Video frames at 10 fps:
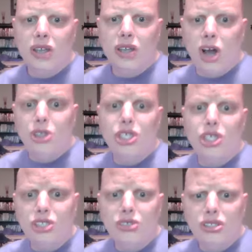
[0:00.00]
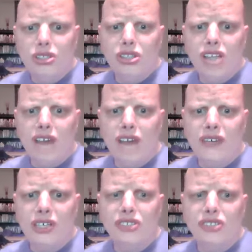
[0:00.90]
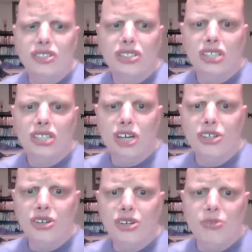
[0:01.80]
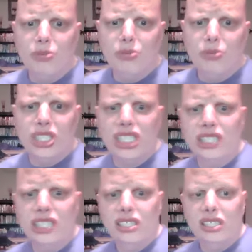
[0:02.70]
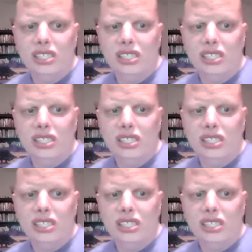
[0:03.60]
all new levels, all new music.